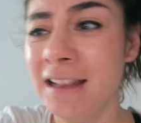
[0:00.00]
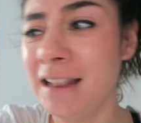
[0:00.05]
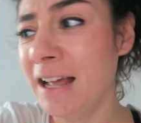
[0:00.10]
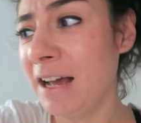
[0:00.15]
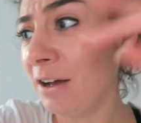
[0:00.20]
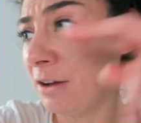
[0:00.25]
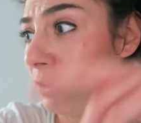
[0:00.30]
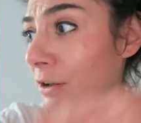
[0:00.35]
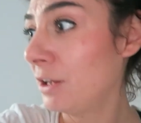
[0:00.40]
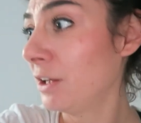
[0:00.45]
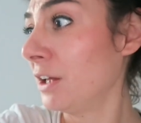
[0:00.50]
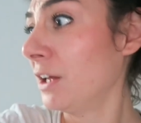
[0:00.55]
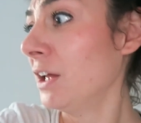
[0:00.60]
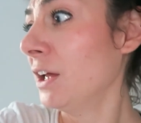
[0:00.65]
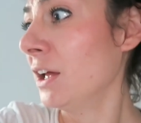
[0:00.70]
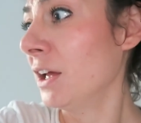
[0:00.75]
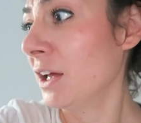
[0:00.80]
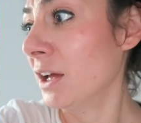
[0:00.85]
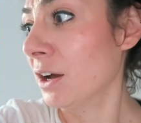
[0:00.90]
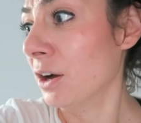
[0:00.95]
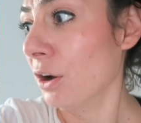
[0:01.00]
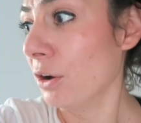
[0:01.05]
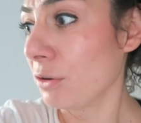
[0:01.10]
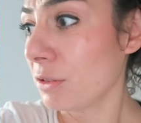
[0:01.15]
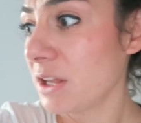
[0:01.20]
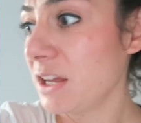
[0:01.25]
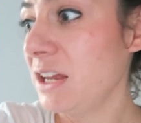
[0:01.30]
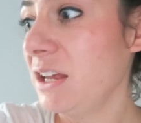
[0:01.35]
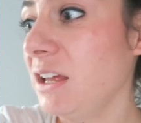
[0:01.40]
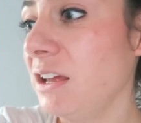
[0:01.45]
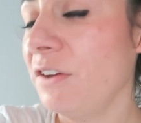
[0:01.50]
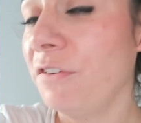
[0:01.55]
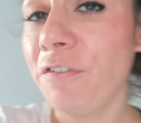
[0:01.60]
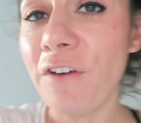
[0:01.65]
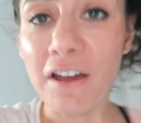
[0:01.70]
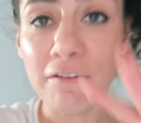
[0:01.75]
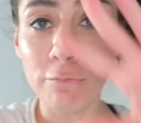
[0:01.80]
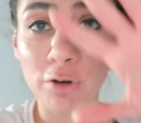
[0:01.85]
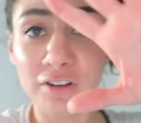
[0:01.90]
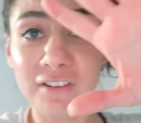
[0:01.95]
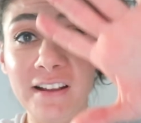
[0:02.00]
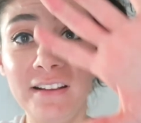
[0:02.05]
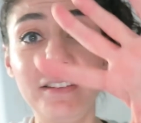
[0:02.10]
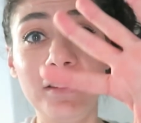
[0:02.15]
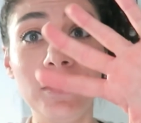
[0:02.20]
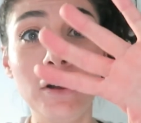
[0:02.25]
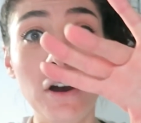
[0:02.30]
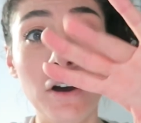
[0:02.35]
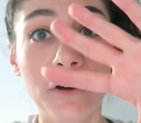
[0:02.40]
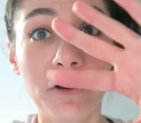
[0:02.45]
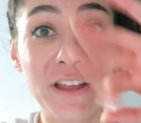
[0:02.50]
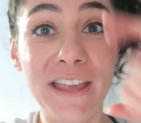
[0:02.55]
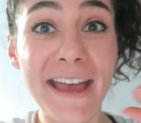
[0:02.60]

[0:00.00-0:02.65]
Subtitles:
Now, only 5 more sets to go,